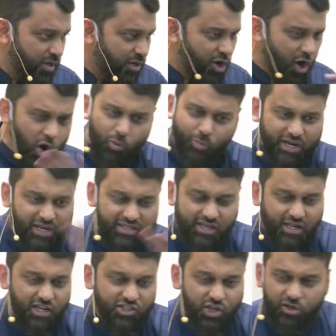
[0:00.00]
Nobody's
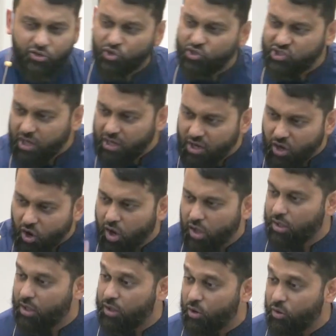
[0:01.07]
going to enter Jannah
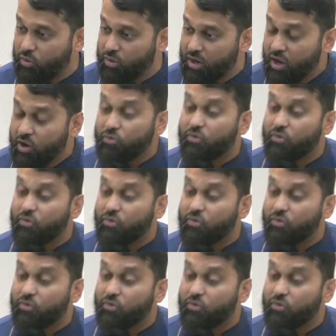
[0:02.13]
all alone.